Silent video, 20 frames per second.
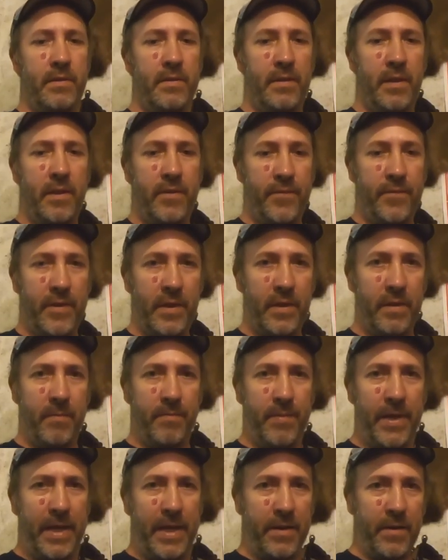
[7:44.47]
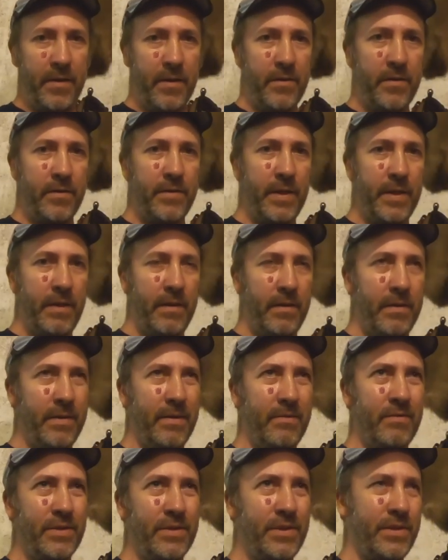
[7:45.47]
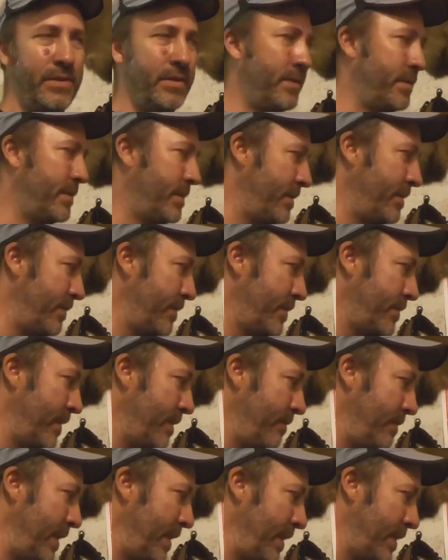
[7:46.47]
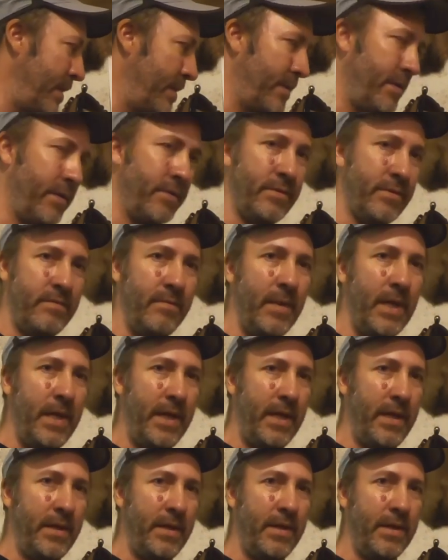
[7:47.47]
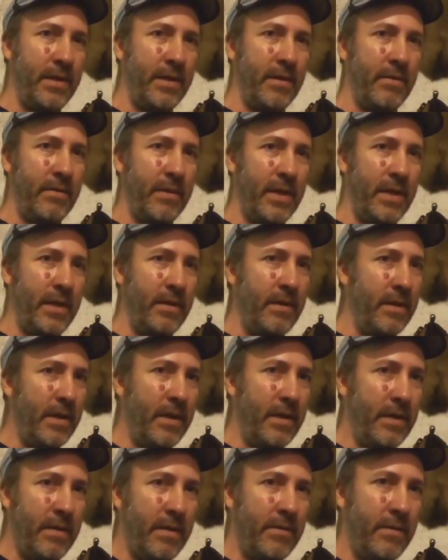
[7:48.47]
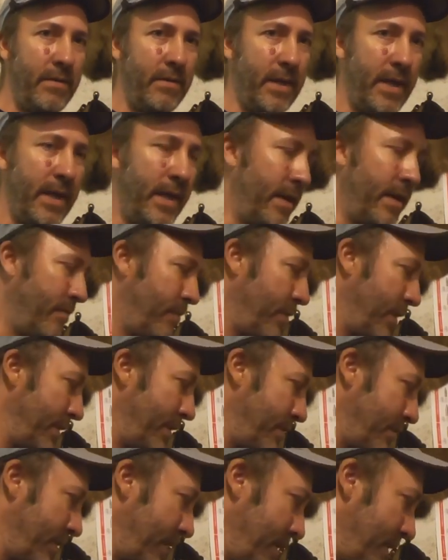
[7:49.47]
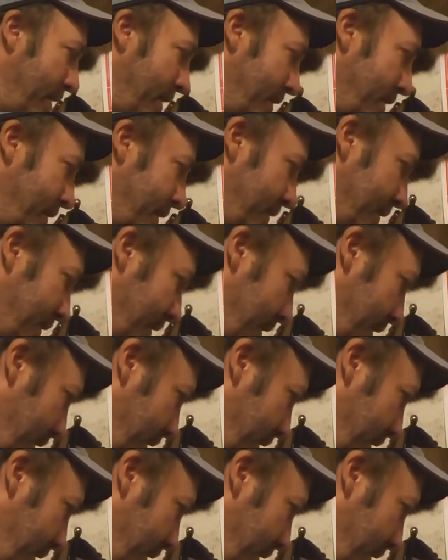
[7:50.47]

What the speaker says: Lebel, there was 2 or 3 million of those made, and they're not high pressure guns.